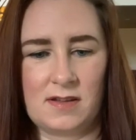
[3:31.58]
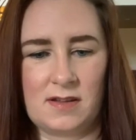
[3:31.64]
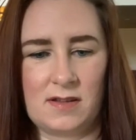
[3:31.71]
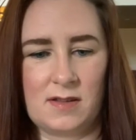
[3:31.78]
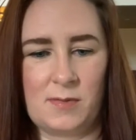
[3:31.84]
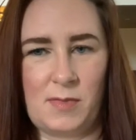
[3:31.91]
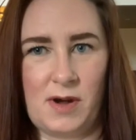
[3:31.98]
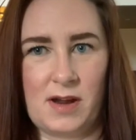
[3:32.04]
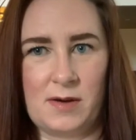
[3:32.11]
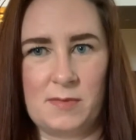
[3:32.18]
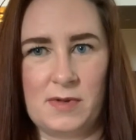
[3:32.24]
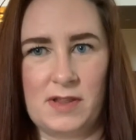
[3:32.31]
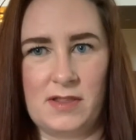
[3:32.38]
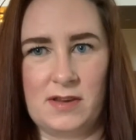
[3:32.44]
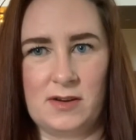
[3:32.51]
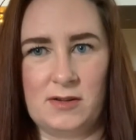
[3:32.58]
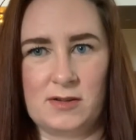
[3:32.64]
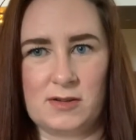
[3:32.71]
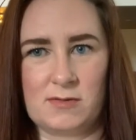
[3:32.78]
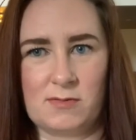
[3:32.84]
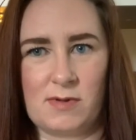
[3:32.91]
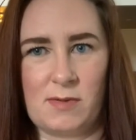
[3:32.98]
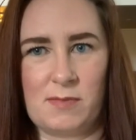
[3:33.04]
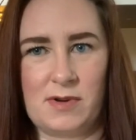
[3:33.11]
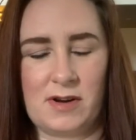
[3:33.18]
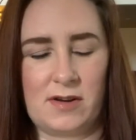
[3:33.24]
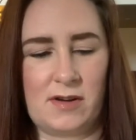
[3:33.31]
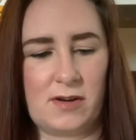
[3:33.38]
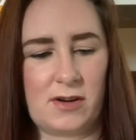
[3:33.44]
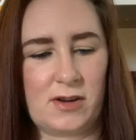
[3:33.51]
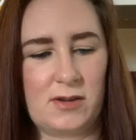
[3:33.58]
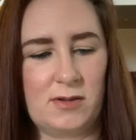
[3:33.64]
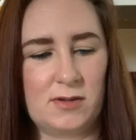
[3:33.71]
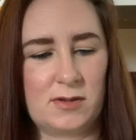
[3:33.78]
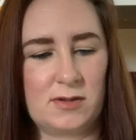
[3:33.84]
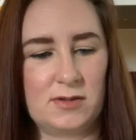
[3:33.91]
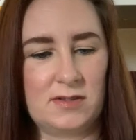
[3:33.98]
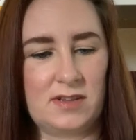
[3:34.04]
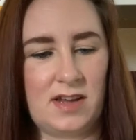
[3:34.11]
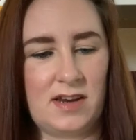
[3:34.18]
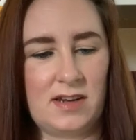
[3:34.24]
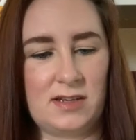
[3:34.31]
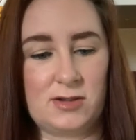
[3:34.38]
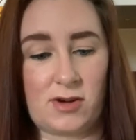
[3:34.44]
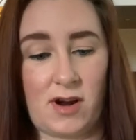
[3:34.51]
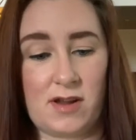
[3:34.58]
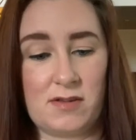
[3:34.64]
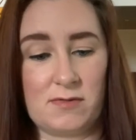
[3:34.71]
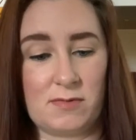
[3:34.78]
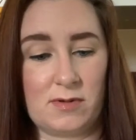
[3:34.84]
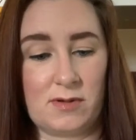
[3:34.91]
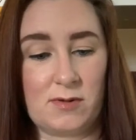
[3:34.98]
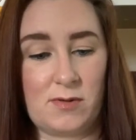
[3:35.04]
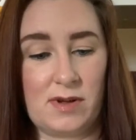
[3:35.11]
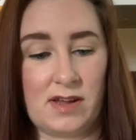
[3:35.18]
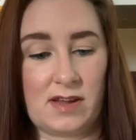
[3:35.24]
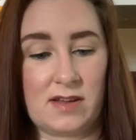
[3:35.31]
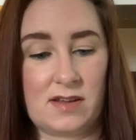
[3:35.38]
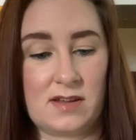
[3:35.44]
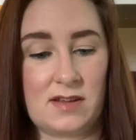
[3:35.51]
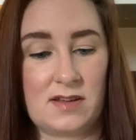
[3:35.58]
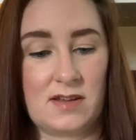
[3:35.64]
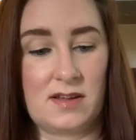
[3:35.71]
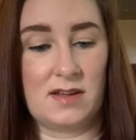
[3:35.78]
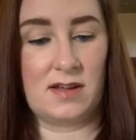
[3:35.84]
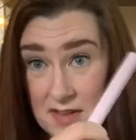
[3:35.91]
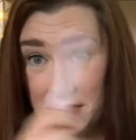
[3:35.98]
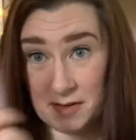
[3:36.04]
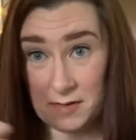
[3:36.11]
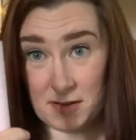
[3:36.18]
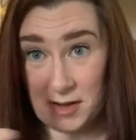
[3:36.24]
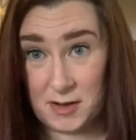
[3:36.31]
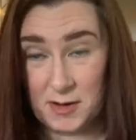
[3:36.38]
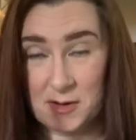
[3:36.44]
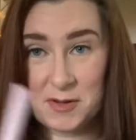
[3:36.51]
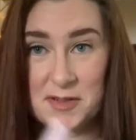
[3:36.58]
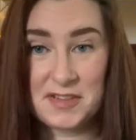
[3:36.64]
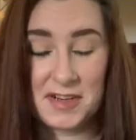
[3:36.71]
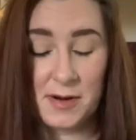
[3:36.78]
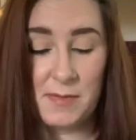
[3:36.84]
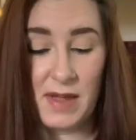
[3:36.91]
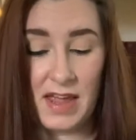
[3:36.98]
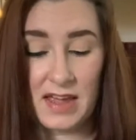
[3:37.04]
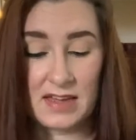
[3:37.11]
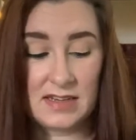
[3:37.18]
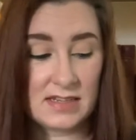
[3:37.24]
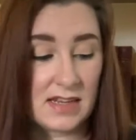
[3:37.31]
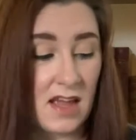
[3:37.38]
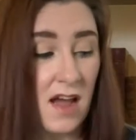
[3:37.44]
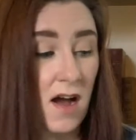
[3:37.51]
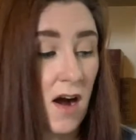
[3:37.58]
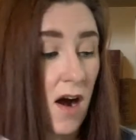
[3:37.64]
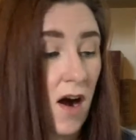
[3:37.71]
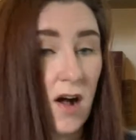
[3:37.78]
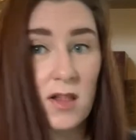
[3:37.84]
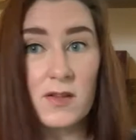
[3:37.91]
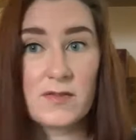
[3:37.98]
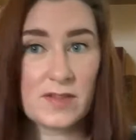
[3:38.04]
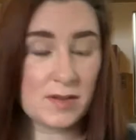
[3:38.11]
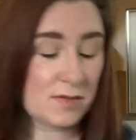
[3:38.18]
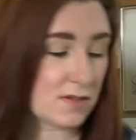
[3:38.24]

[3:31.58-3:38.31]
the bottom, and then you just rub it on your cuticles, and it dries real quick. That's the cuticle serum. And all of this